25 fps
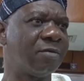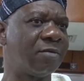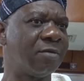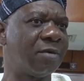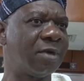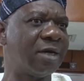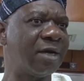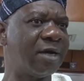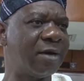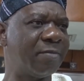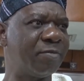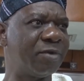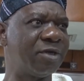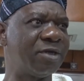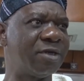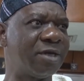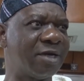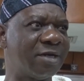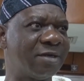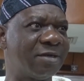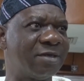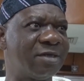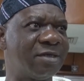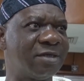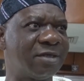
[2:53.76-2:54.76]
we're happy
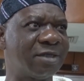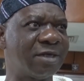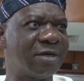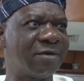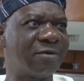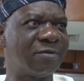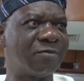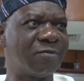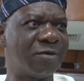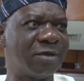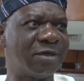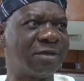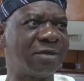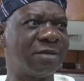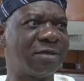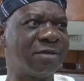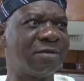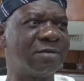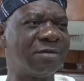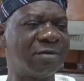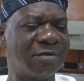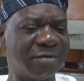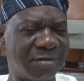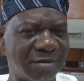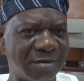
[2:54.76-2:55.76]
that the
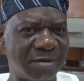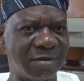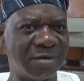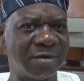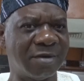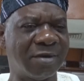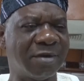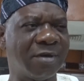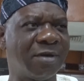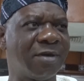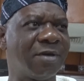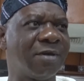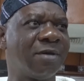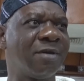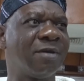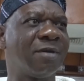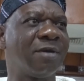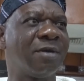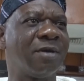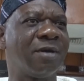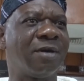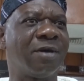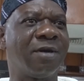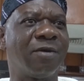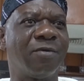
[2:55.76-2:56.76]
Southwest
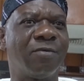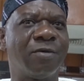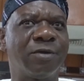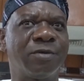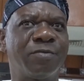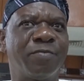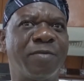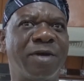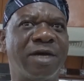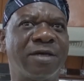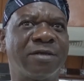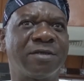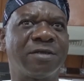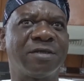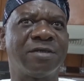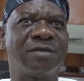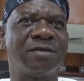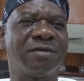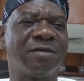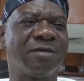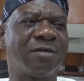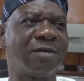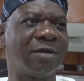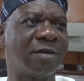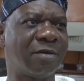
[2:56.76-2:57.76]
was passed,
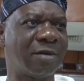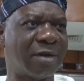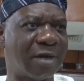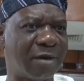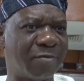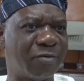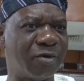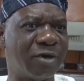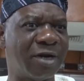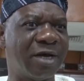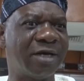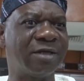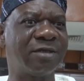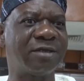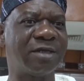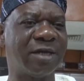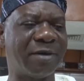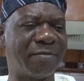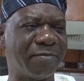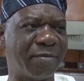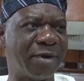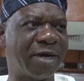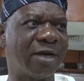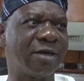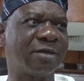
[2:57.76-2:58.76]
harmonized
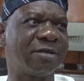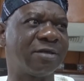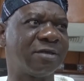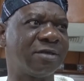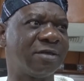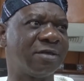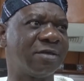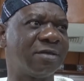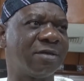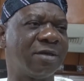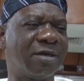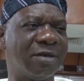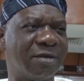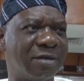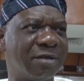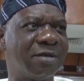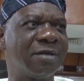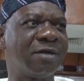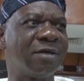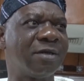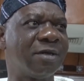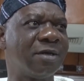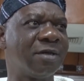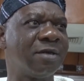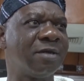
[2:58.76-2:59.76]
and passed, and
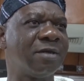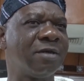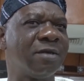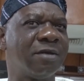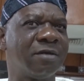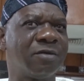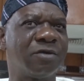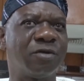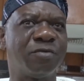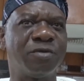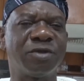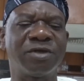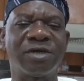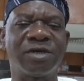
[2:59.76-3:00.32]
to be